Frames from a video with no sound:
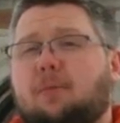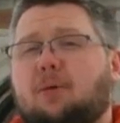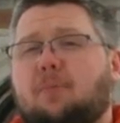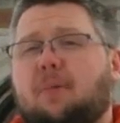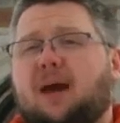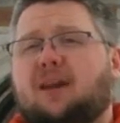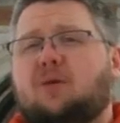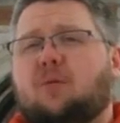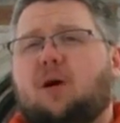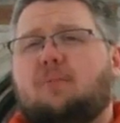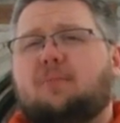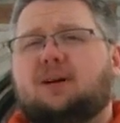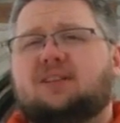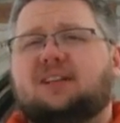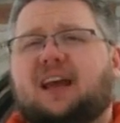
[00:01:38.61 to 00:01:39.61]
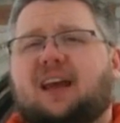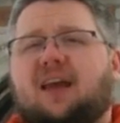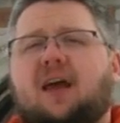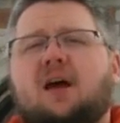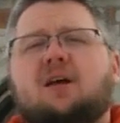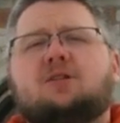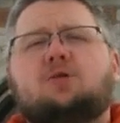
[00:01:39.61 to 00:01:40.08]
Emanu-El building
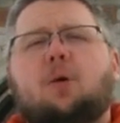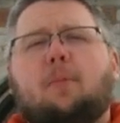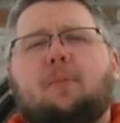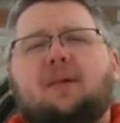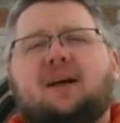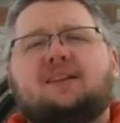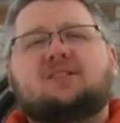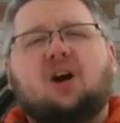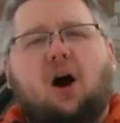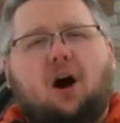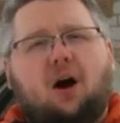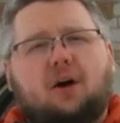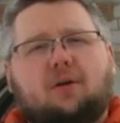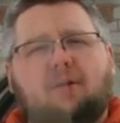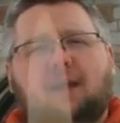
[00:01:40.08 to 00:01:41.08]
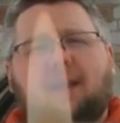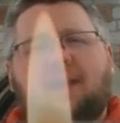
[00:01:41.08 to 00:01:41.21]
to a place honoring